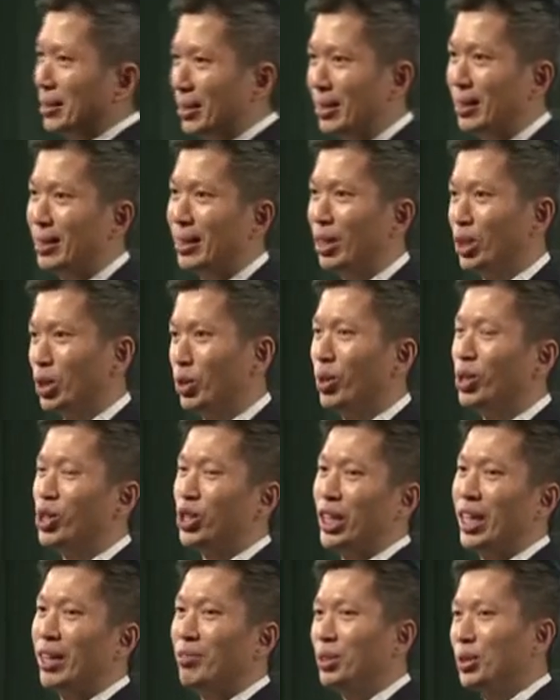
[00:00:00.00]
I also want to
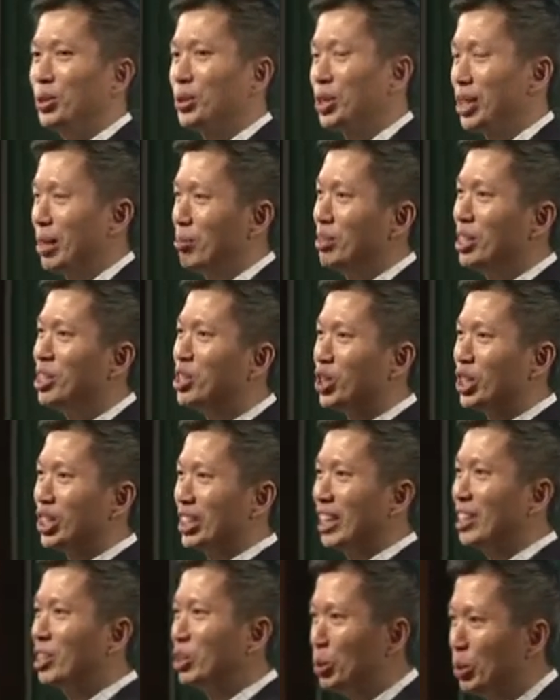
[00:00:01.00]
share with you some
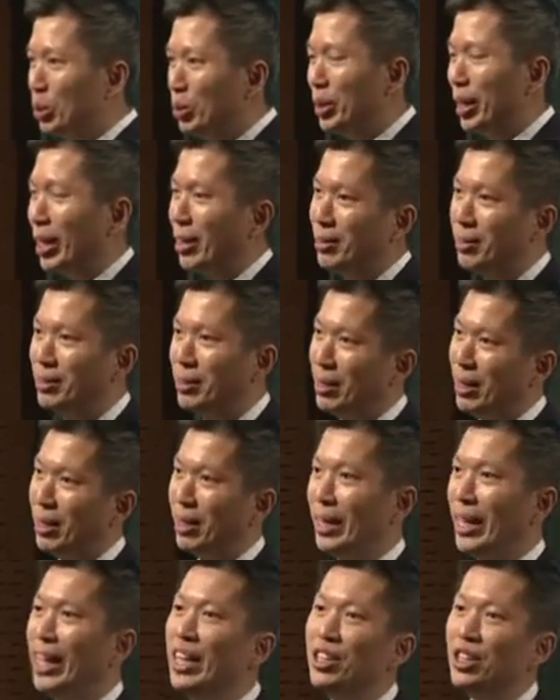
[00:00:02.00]
interesting tool that
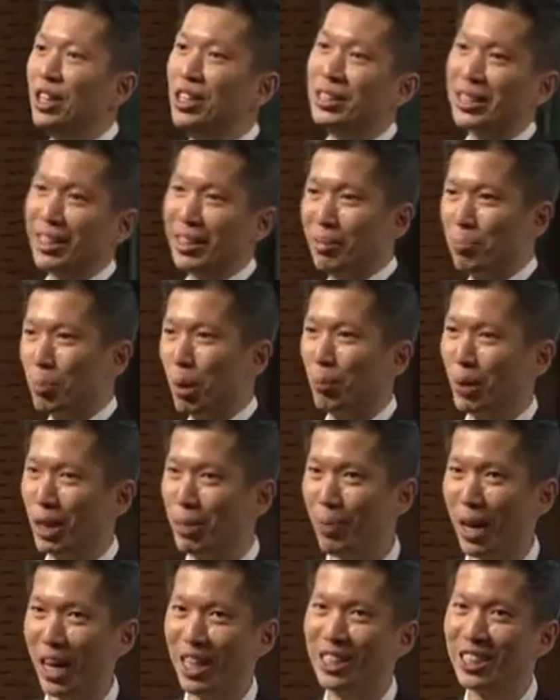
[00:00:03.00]
agents and property
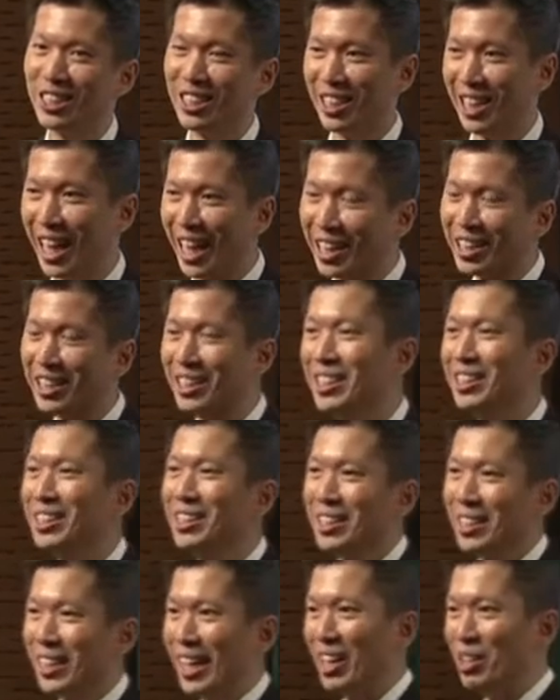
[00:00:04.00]
buyers alike
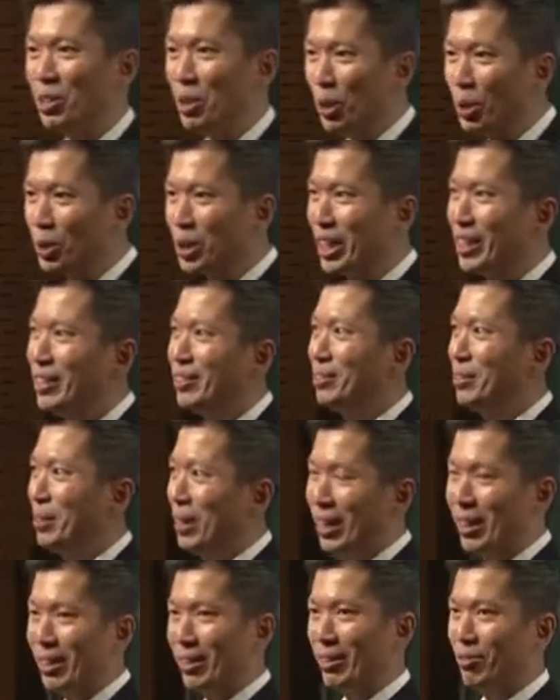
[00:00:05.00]
can use it
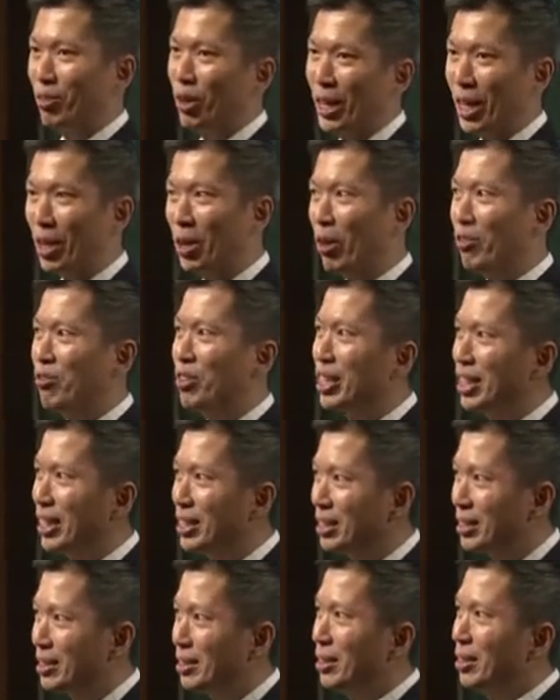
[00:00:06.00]
for their
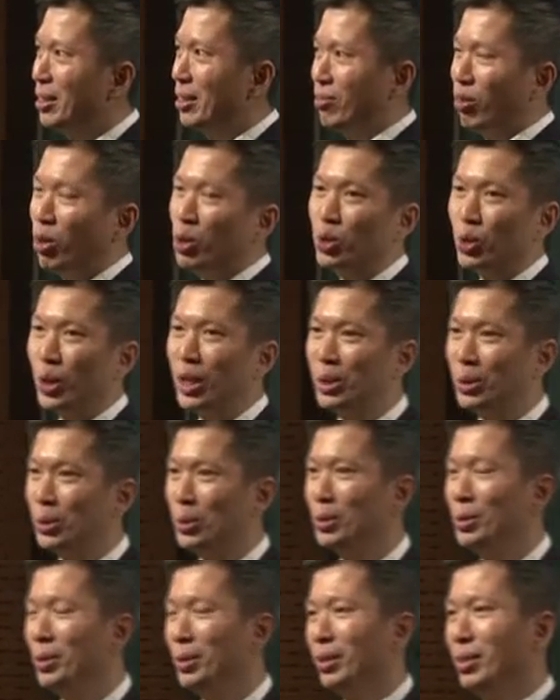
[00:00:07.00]
convenience. Feng Shui
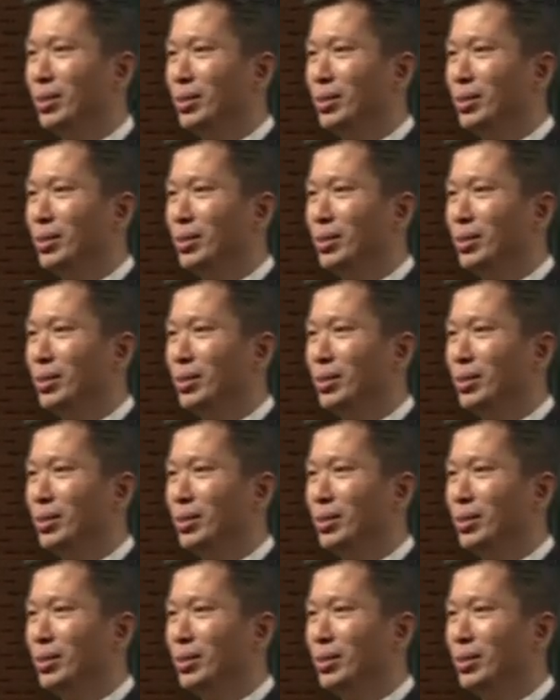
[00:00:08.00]
tool.